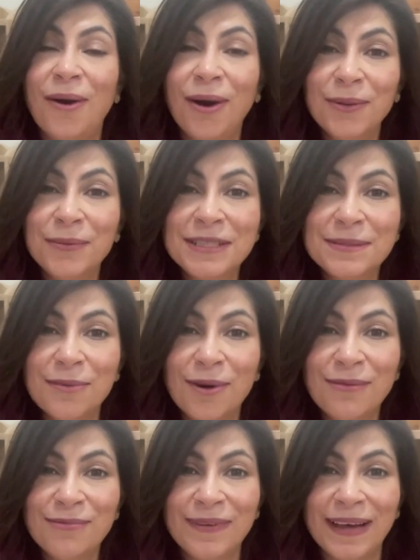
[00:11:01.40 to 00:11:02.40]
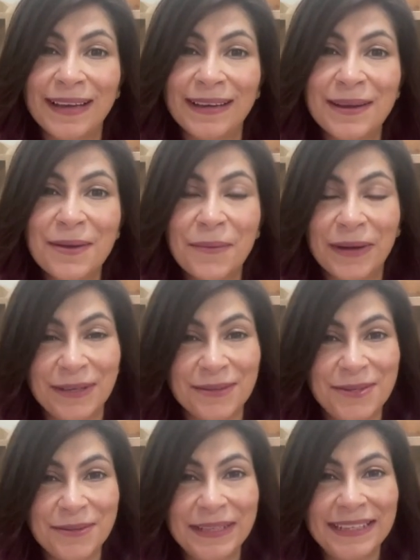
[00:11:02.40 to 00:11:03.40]
always more fun when you
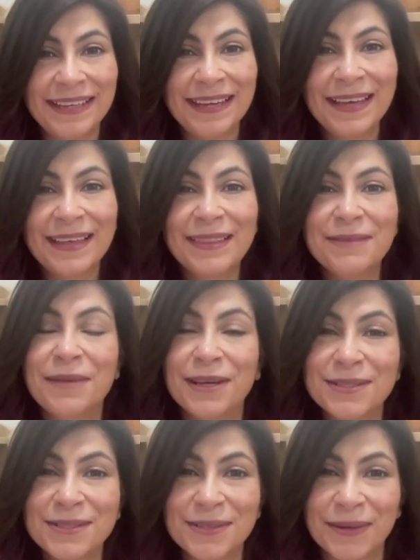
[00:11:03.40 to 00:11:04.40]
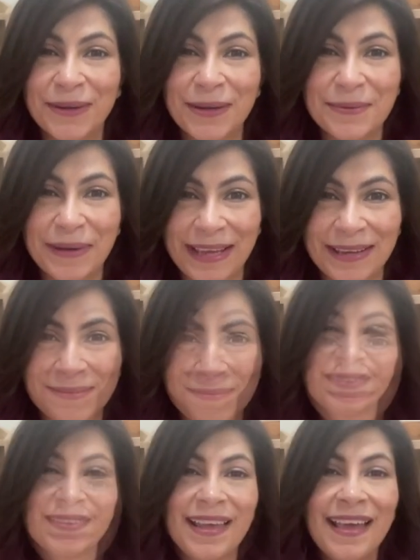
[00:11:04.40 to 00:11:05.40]
do it the Montessori way.
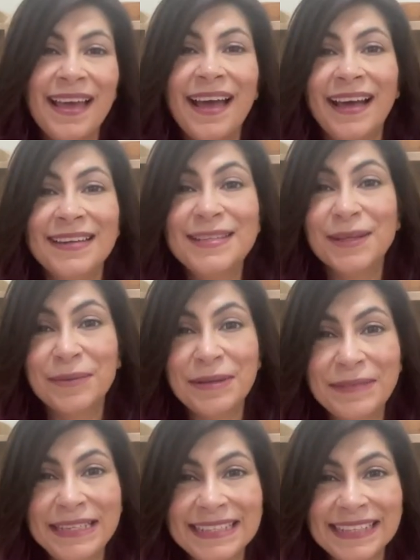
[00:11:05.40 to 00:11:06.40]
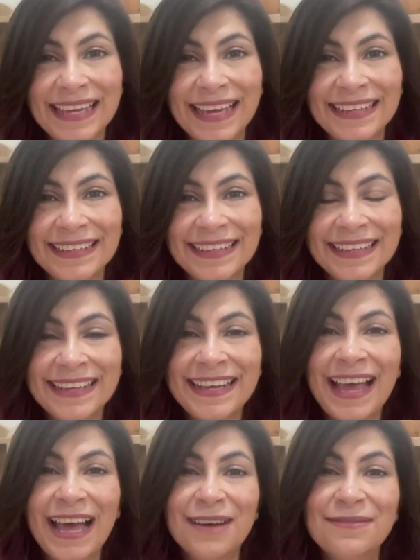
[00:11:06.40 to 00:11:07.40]
Until we meet again,
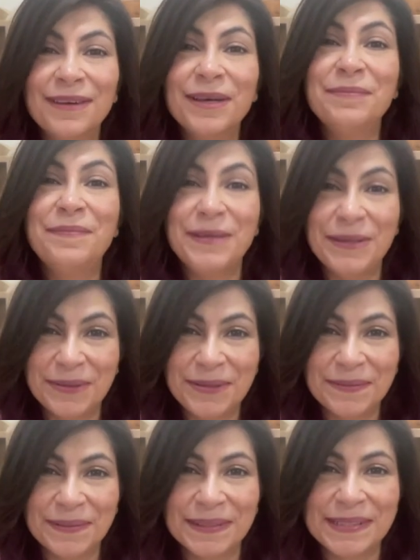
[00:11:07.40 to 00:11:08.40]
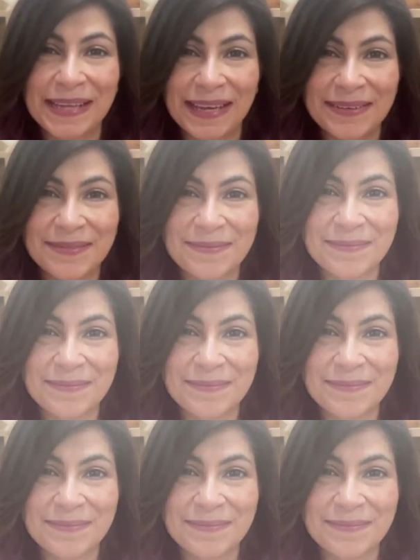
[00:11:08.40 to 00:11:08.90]
have a beautiful day.